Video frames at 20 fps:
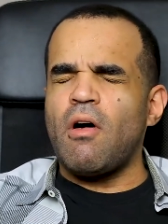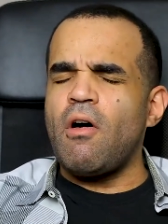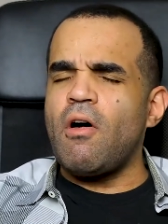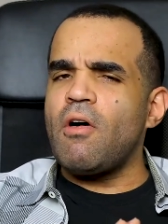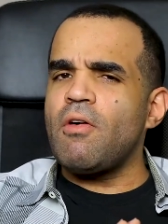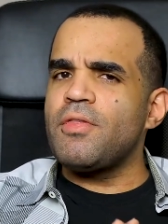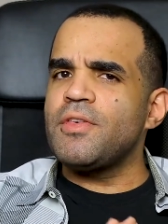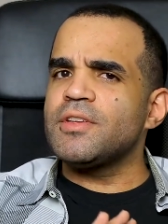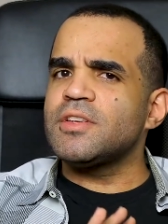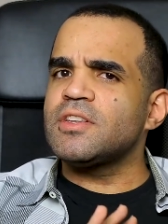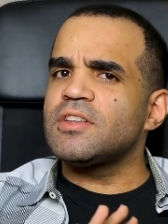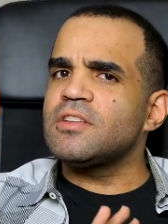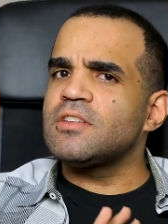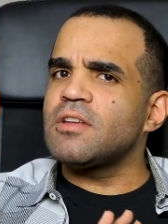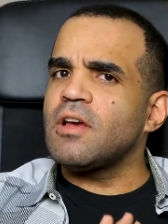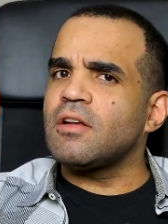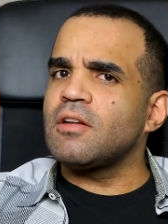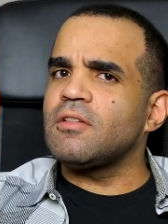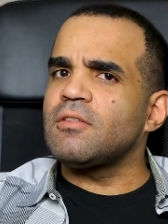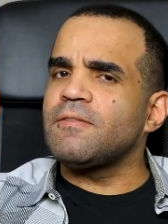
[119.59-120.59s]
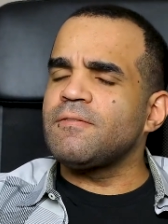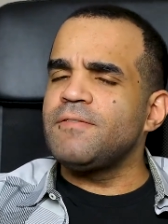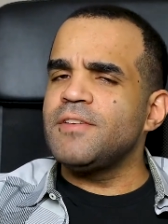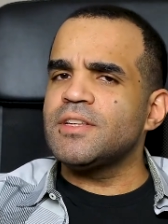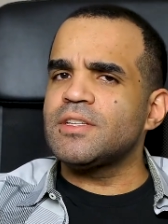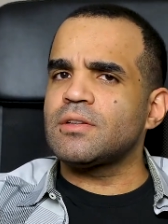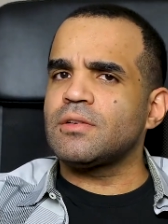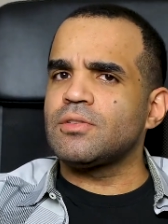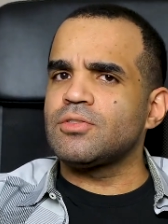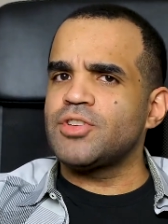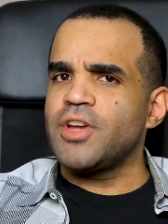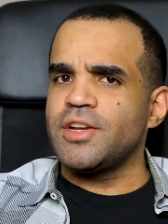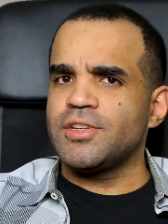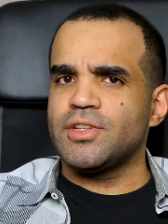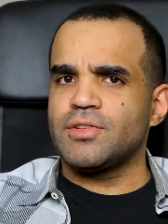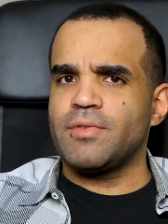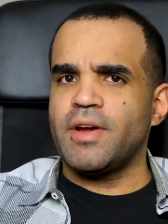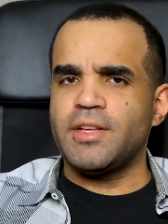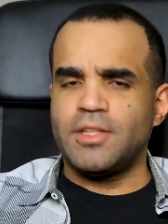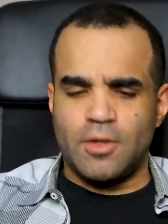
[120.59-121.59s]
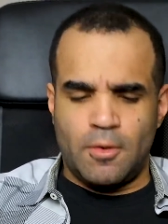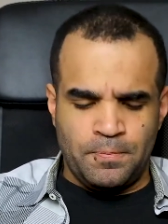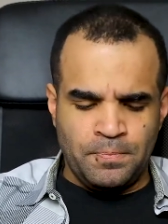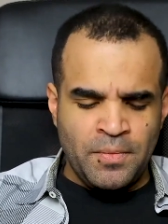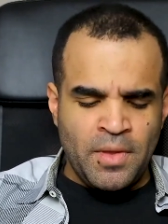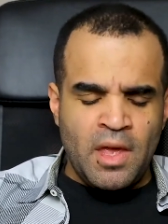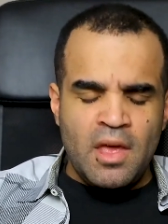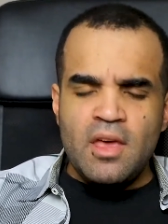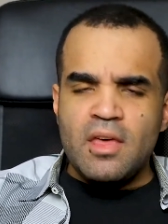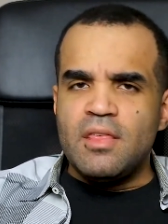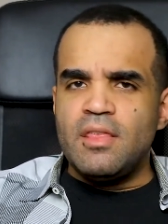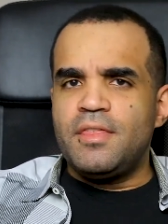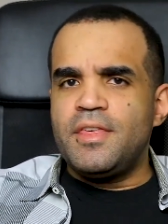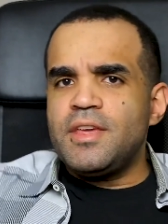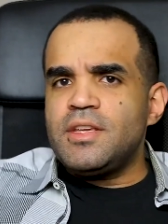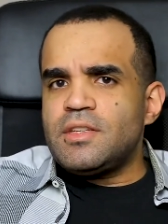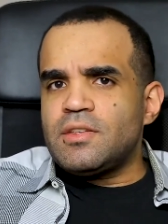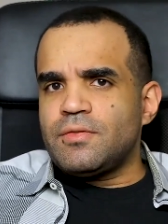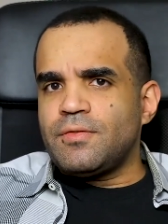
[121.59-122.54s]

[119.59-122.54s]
all the subtle physical changes, right? So this